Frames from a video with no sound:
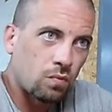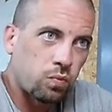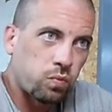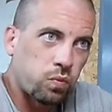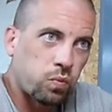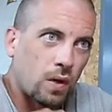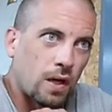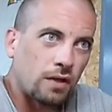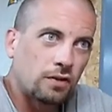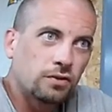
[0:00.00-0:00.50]

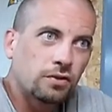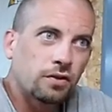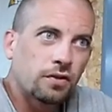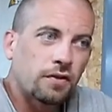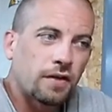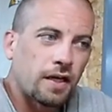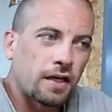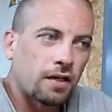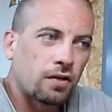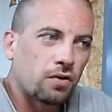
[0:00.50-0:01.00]
welder
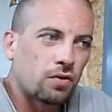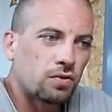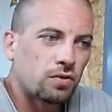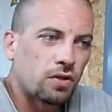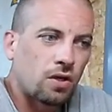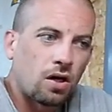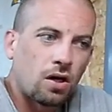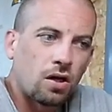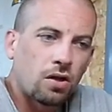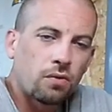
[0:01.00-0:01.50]
that goes
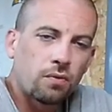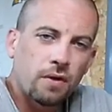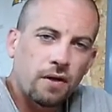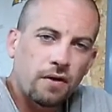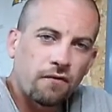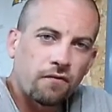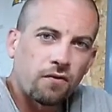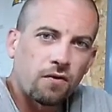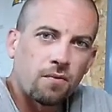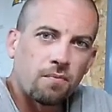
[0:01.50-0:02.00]
all the way
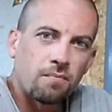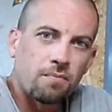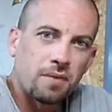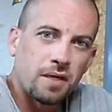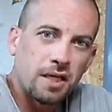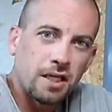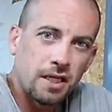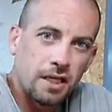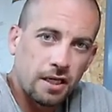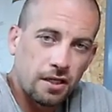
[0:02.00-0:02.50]
from
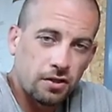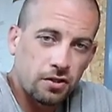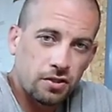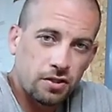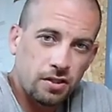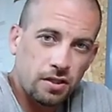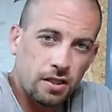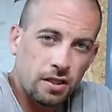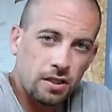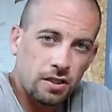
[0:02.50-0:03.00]
beginner
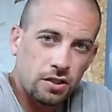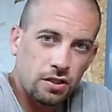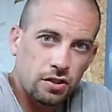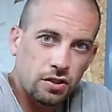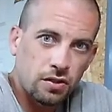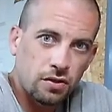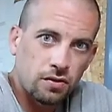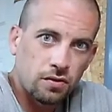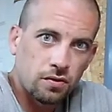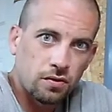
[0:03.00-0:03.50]
stage
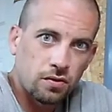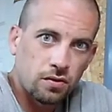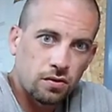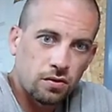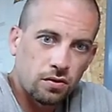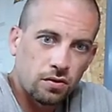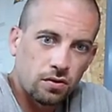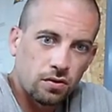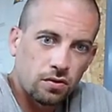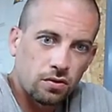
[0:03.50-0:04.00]

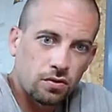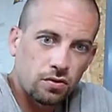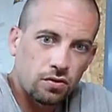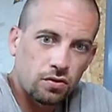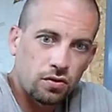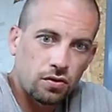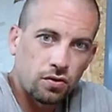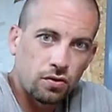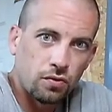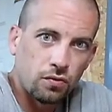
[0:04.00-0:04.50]

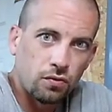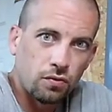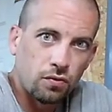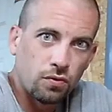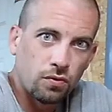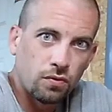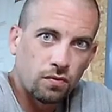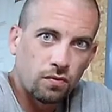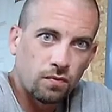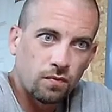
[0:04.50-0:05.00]
to
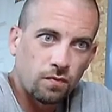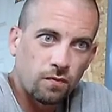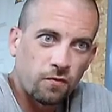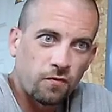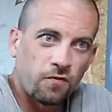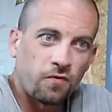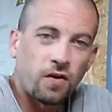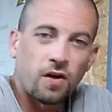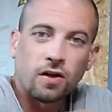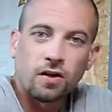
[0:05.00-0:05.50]

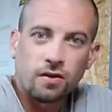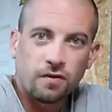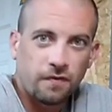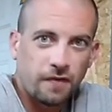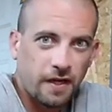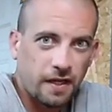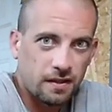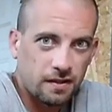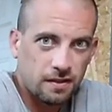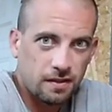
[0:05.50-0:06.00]
far
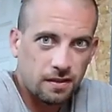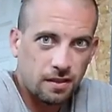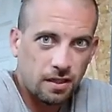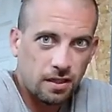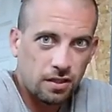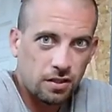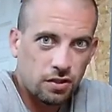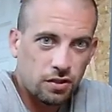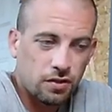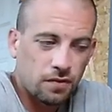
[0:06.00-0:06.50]
advanced stage.